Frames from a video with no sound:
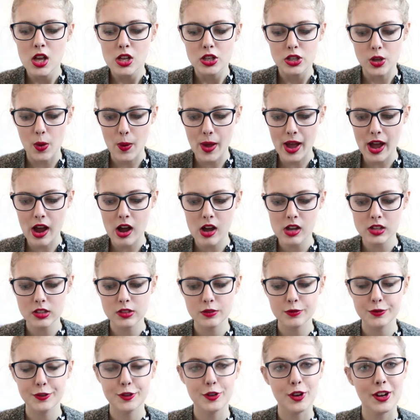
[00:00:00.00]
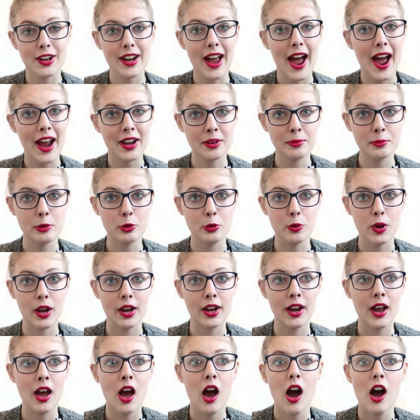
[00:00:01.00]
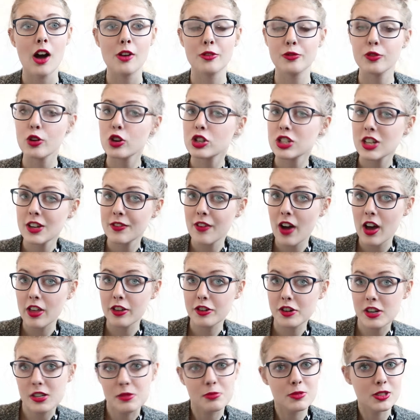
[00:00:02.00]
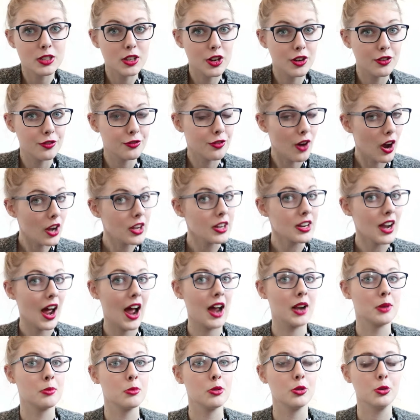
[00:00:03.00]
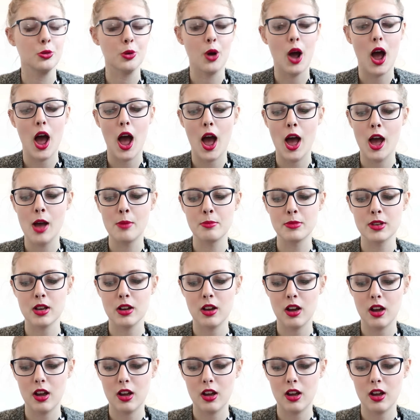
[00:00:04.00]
So I asked for an animal one. Unfortunately Father Christmas couldn't find an animal um,